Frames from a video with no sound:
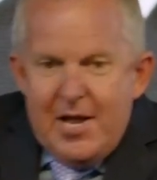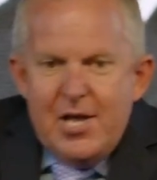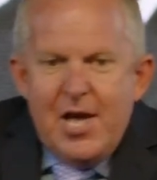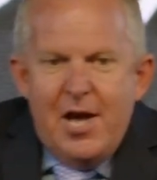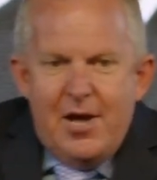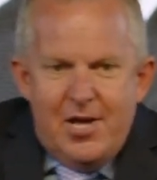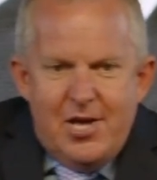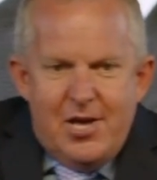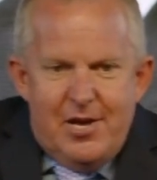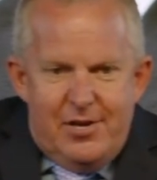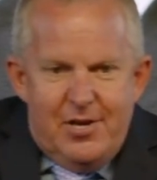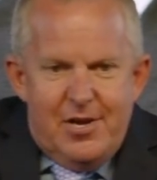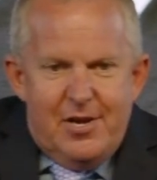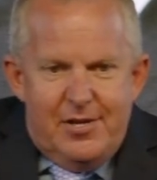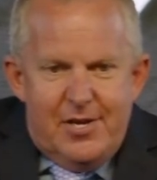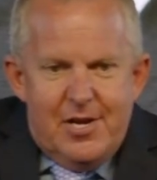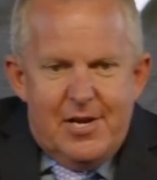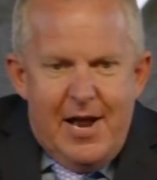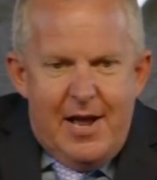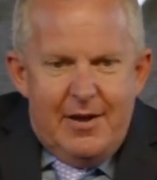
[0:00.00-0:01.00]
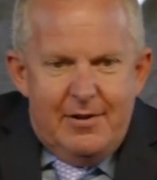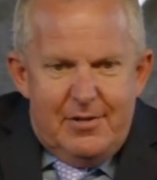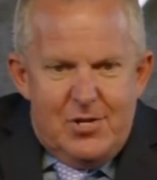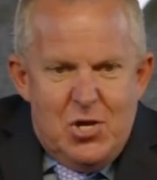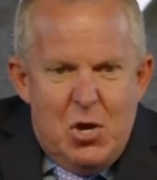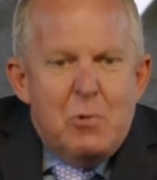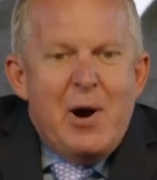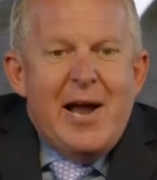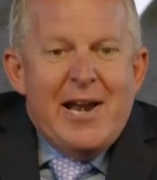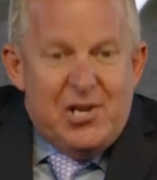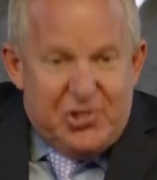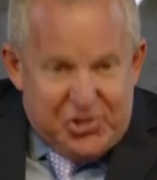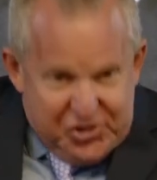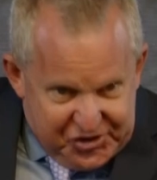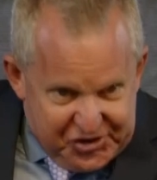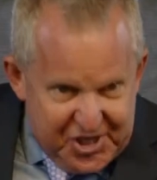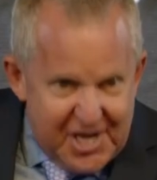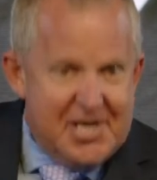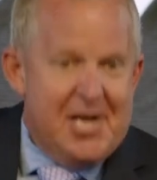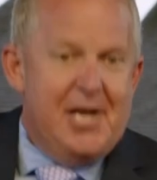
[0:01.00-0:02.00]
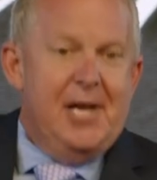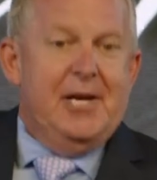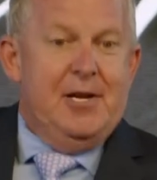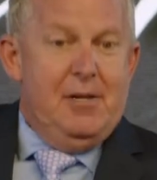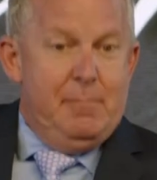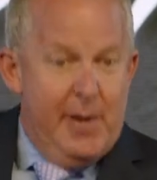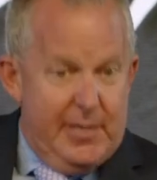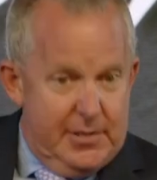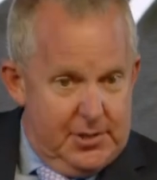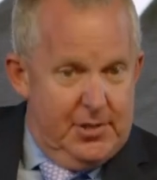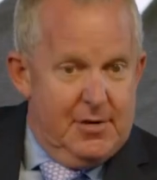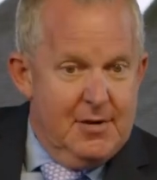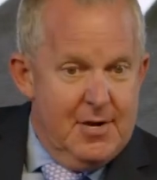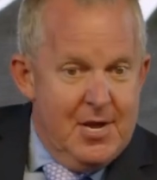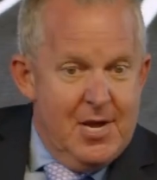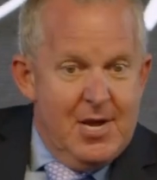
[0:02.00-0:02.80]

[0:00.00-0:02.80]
You want to sin a little bit.